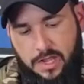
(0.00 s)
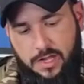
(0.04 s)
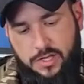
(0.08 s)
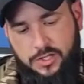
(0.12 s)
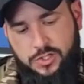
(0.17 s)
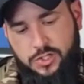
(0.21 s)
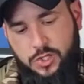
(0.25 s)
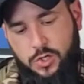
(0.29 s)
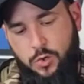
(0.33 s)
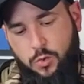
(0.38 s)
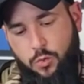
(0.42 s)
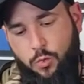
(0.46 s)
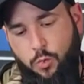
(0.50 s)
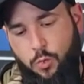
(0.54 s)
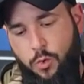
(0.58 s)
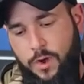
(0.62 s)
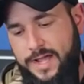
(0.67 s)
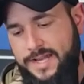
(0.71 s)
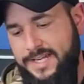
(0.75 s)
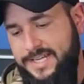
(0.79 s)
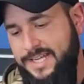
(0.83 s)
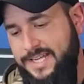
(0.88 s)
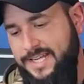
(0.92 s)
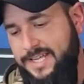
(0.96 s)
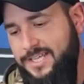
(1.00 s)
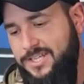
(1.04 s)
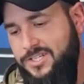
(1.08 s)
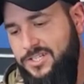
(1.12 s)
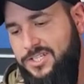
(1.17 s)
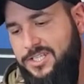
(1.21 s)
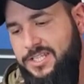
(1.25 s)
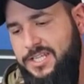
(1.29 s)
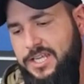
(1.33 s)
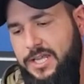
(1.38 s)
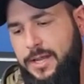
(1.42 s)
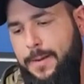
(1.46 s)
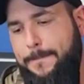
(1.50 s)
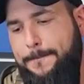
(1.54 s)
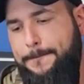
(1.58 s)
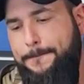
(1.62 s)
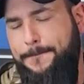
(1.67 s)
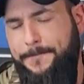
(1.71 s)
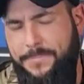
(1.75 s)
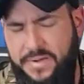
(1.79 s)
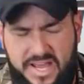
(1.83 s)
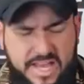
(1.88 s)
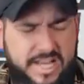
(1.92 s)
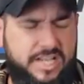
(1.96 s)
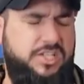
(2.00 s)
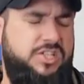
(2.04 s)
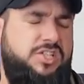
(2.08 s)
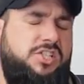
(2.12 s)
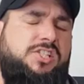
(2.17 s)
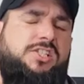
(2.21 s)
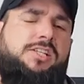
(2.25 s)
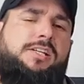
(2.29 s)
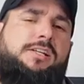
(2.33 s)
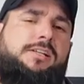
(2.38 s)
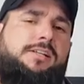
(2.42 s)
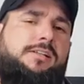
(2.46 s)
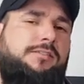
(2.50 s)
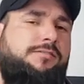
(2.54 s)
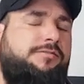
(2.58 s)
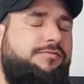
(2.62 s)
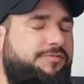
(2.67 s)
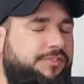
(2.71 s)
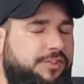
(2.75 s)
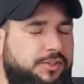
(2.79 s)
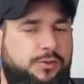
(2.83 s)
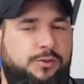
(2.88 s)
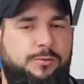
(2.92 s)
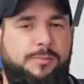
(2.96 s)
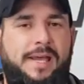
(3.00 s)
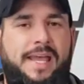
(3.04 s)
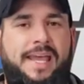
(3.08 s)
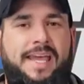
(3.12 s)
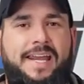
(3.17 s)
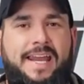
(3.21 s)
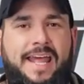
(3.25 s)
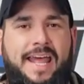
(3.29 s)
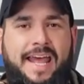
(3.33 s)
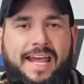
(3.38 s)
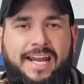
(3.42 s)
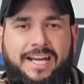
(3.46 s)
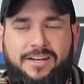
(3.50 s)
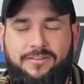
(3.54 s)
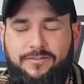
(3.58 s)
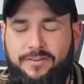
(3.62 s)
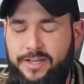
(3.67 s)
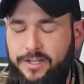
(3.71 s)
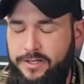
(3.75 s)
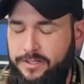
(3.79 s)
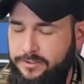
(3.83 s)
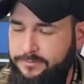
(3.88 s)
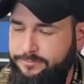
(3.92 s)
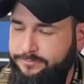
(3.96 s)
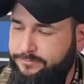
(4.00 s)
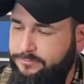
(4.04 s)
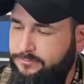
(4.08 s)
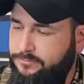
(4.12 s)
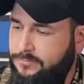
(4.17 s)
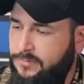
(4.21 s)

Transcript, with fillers: So what is the best film and activator?